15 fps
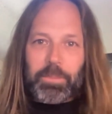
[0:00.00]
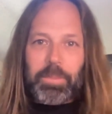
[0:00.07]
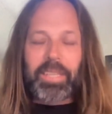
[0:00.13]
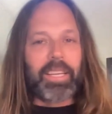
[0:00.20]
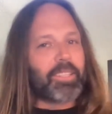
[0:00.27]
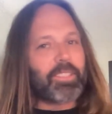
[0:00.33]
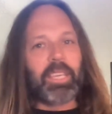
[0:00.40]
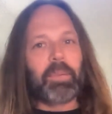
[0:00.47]
and just
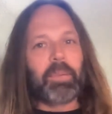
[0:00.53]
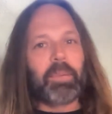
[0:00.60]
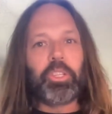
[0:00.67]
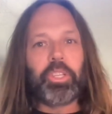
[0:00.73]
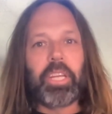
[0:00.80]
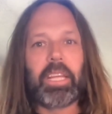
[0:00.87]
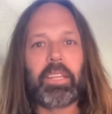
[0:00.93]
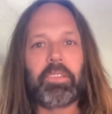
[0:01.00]
being like, give me
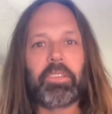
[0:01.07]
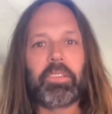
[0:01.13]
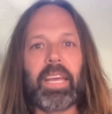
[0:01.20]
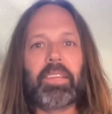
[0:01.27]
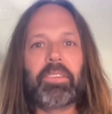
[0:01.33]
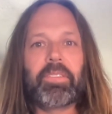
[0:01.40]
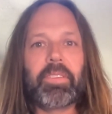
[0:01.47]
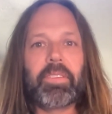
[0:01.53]
a chance,
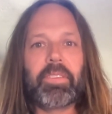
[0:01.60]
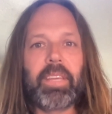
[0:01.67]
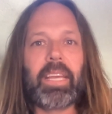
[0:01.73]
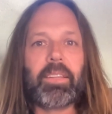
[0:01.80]
guys.